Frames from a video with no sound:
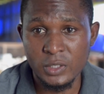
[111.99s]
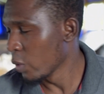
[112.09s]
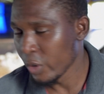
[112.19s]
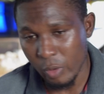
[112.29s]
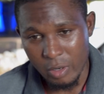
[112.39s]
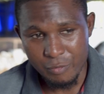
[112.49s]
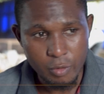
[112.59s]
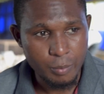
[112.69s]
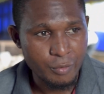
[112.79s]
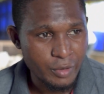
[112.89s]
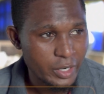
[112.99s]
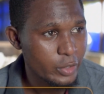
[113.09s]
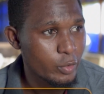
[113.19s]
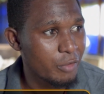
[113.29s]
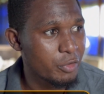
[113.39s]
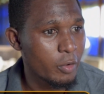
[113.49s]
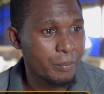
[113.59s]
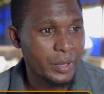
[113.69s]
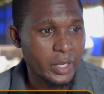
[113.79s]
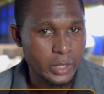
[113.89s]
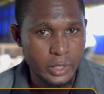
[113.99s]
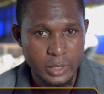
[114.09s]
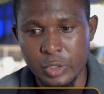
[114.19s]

When you have provided you have your pen